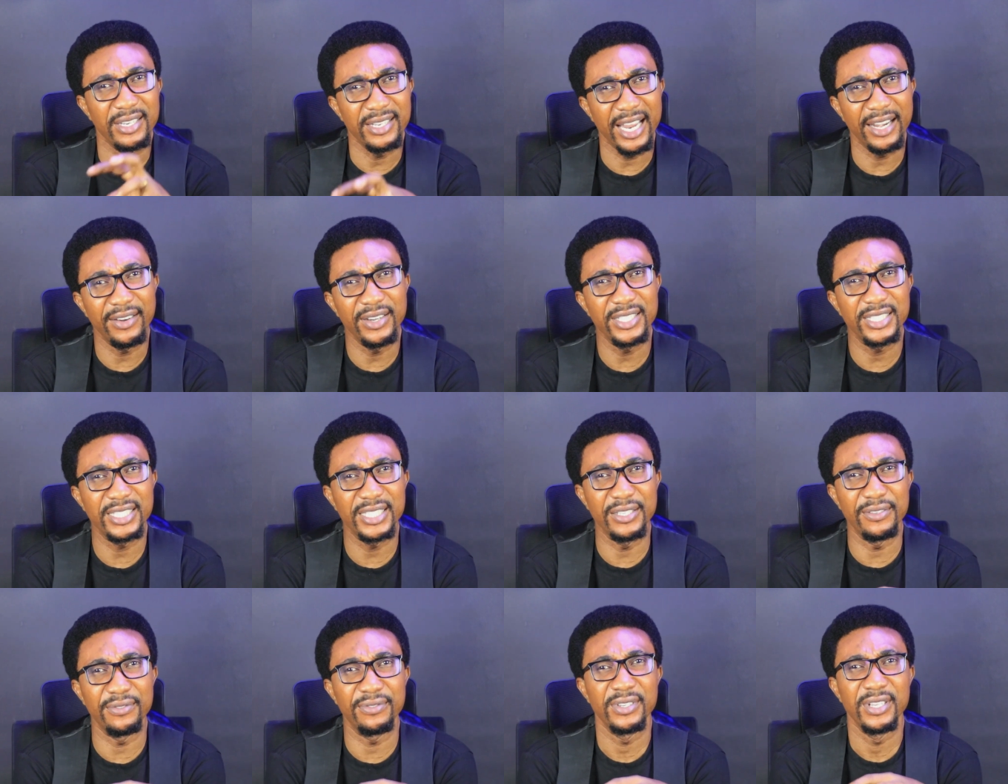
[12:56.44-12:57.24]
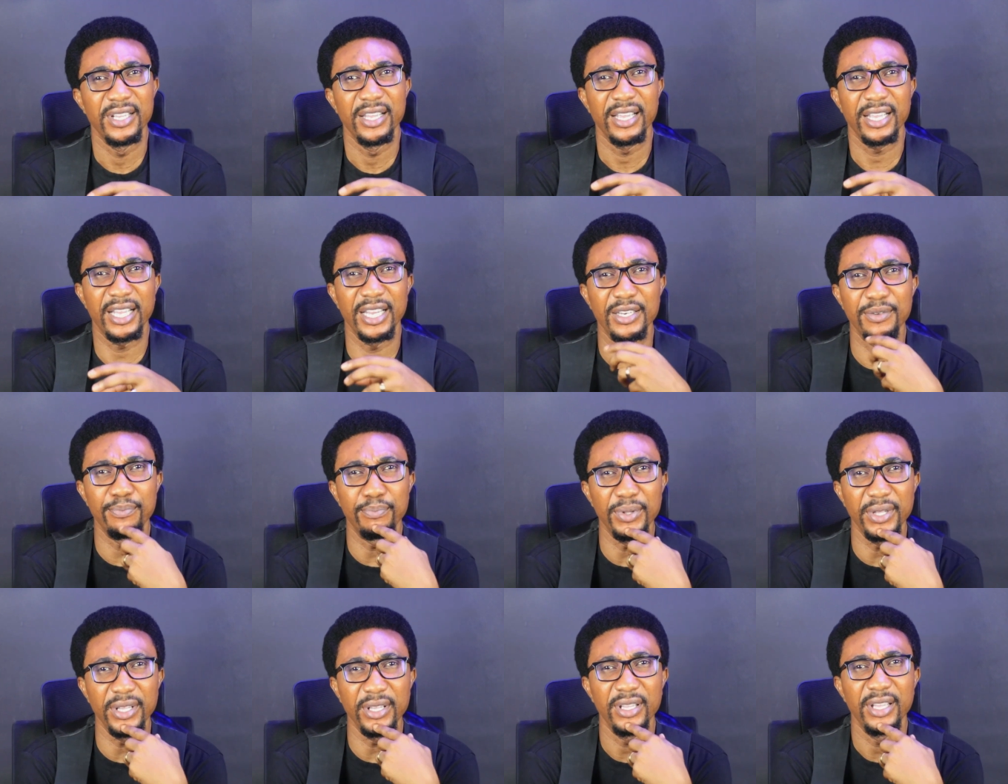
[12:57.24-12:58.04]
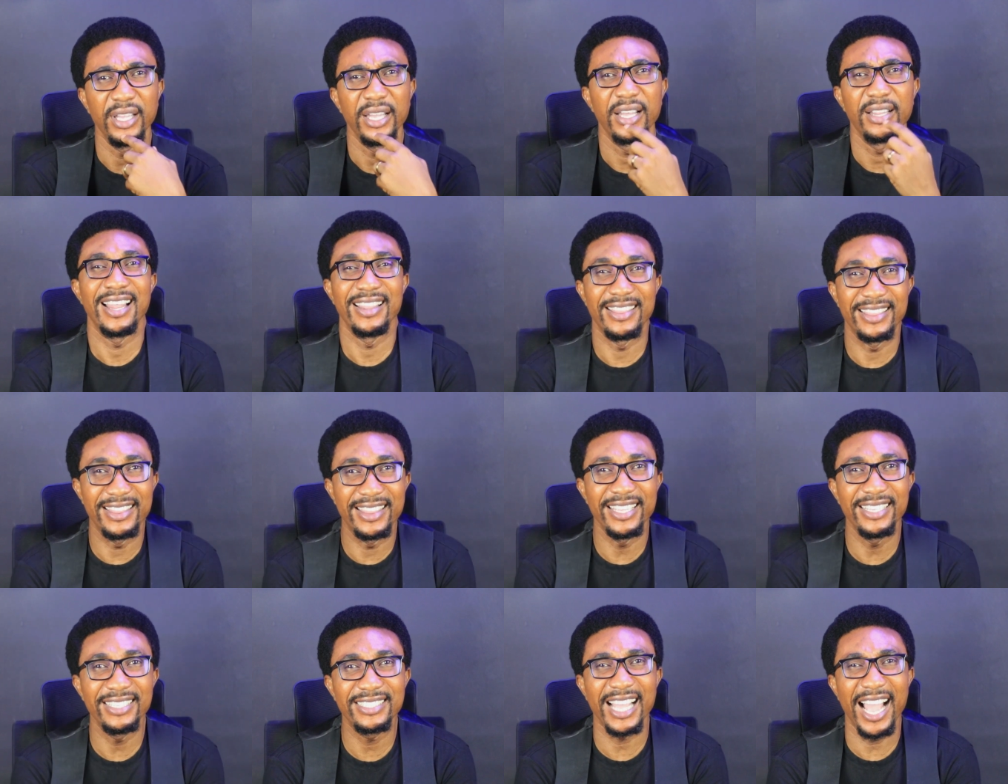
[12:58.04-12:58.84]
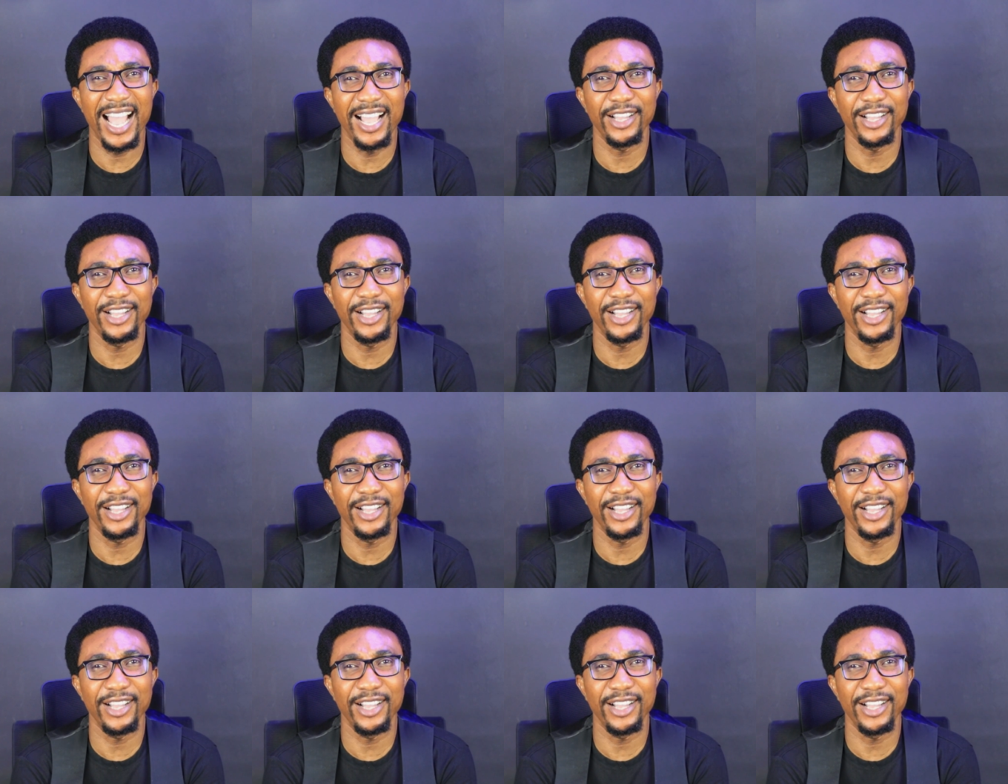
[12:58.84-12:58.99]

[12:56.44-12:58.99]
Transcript: the narrative can be, this